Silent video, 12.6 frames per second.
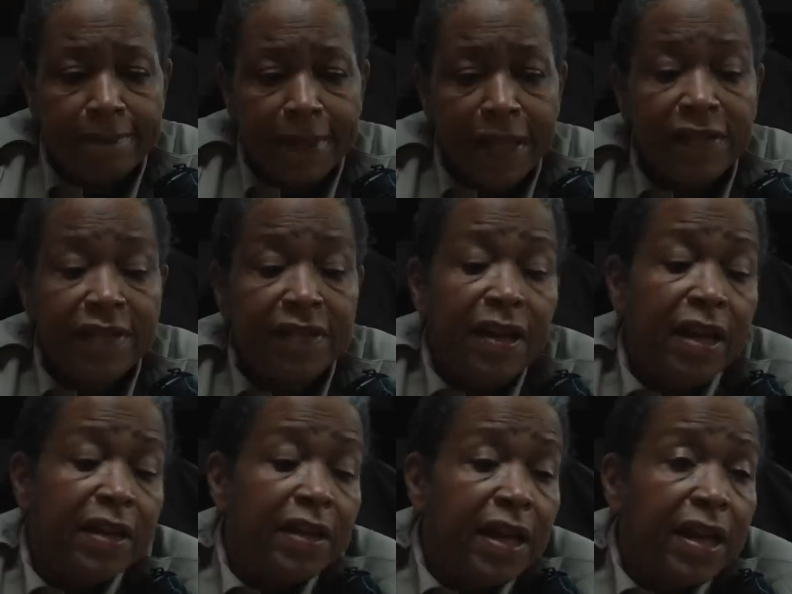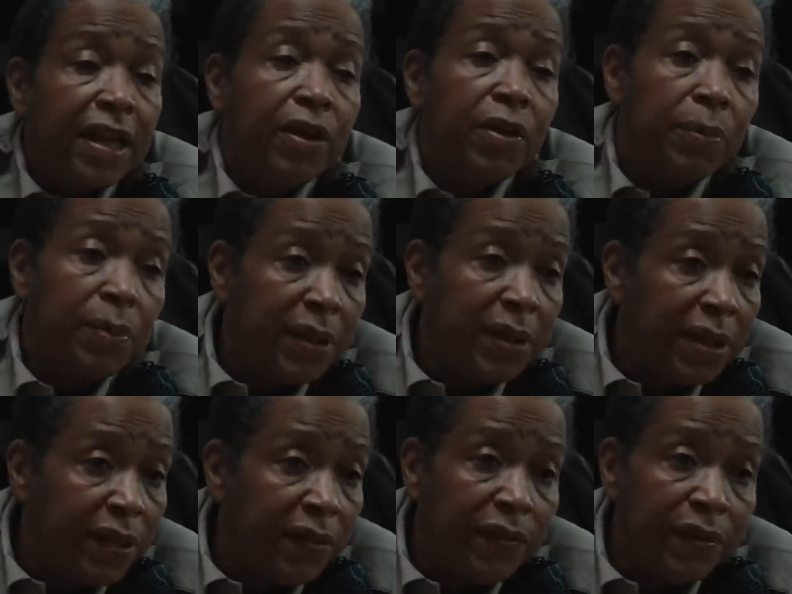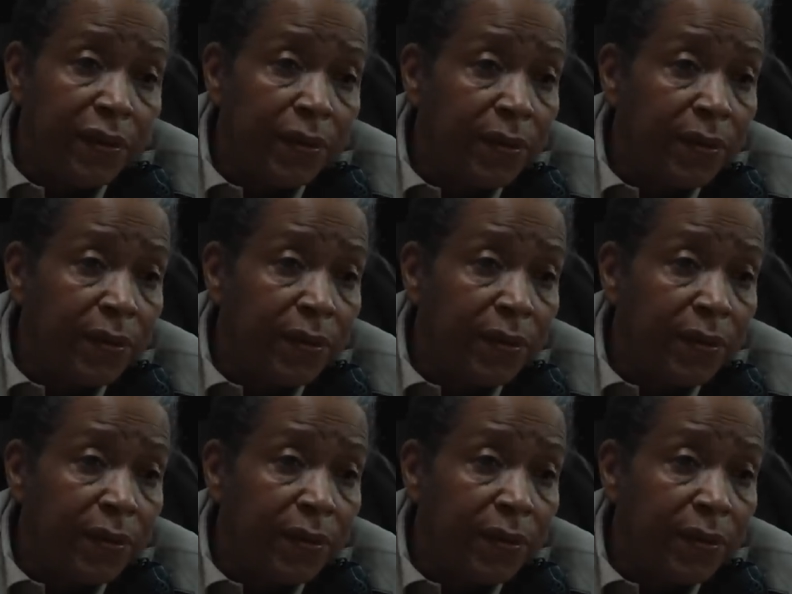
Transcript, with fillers: the whole story is unbelievable,